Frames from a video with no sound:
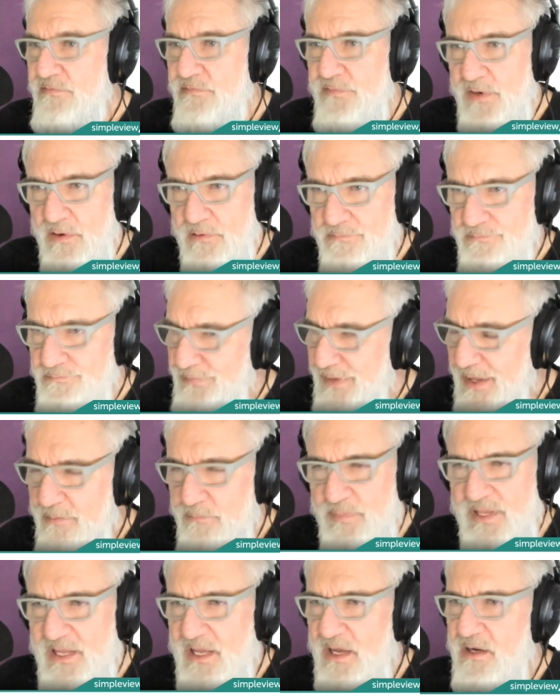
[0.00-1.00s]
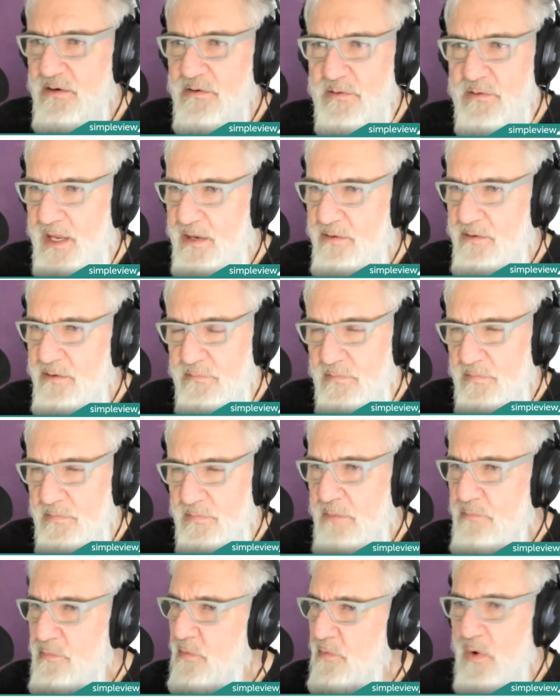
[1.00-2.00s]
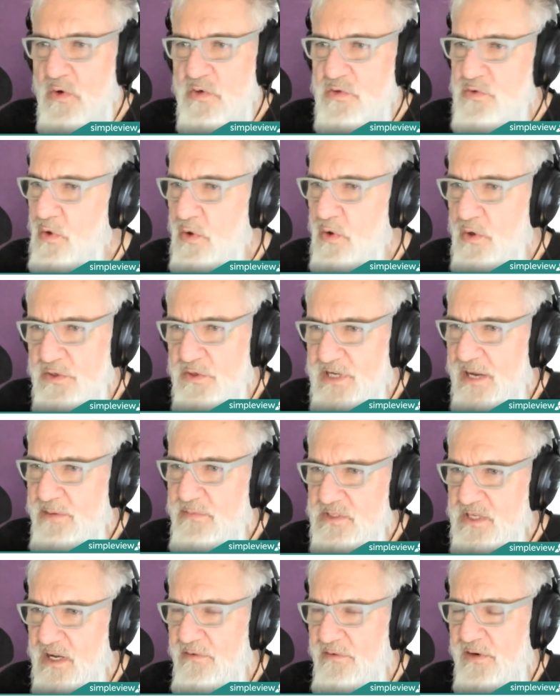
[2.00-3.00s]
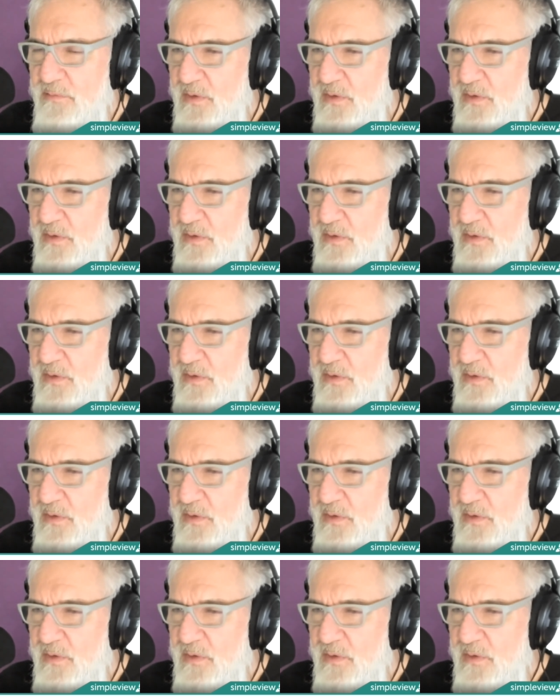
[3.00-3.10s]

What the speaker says: you know, NPI and net promoter score type stuff in it.